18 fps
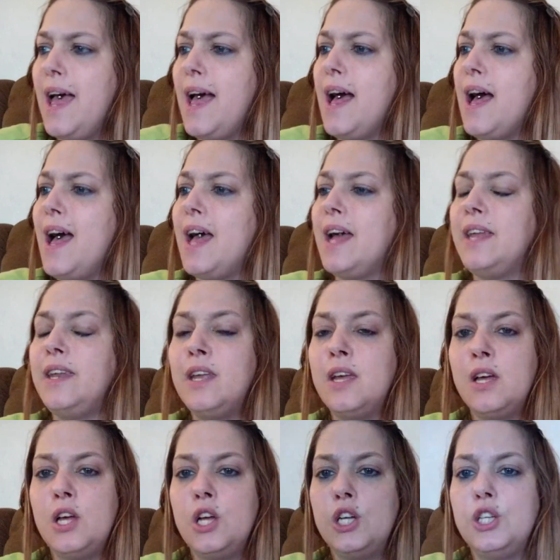And
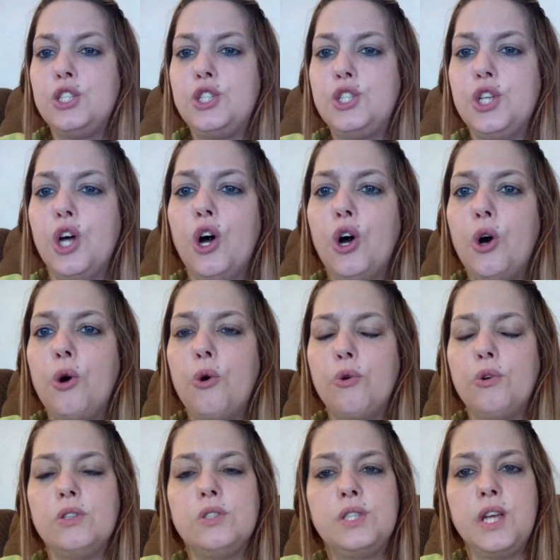
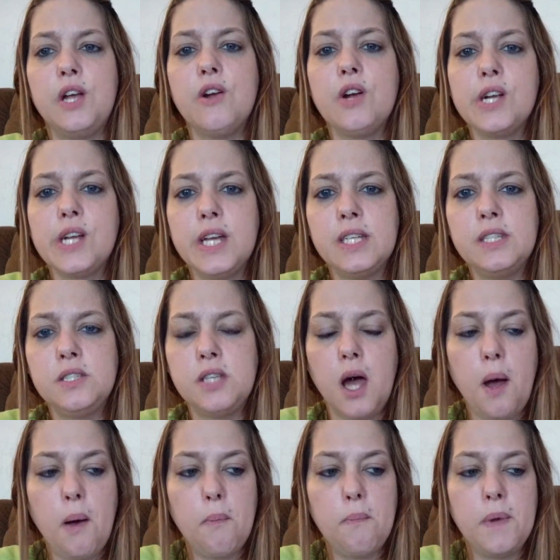so Sierra gets
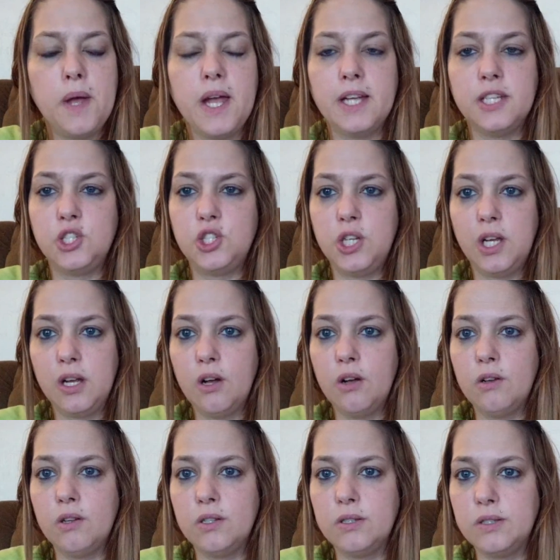up and she
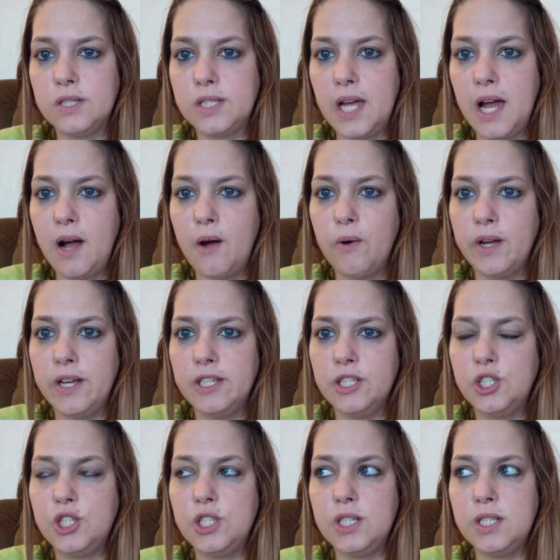goes out
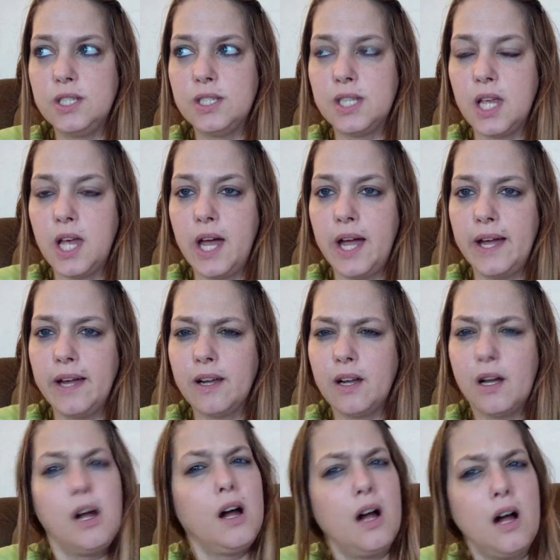and she's like,
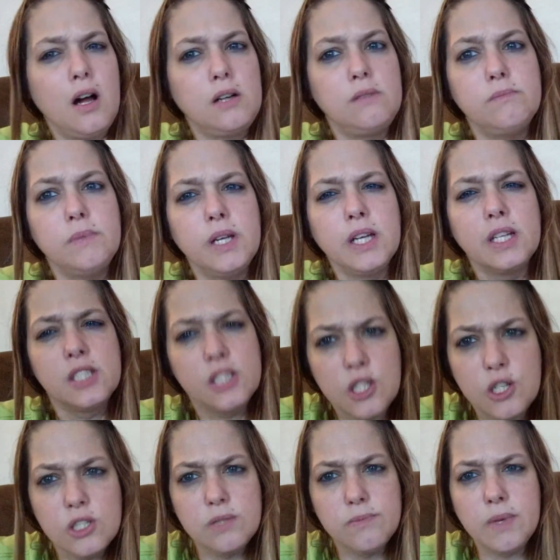
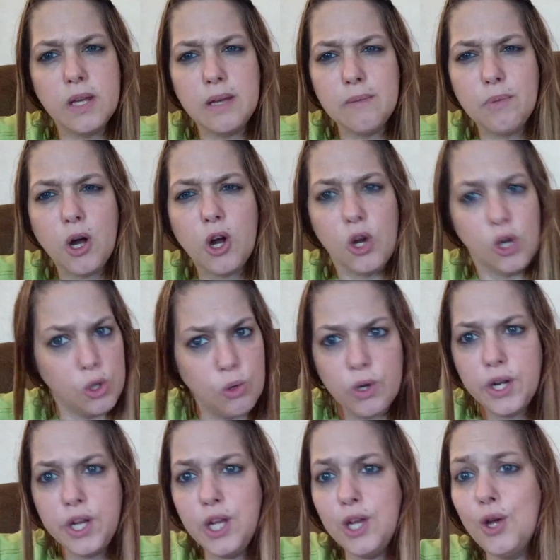excuse me, but who
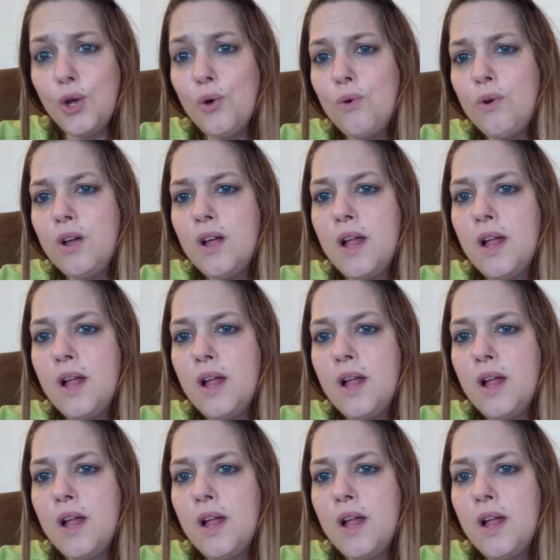are you?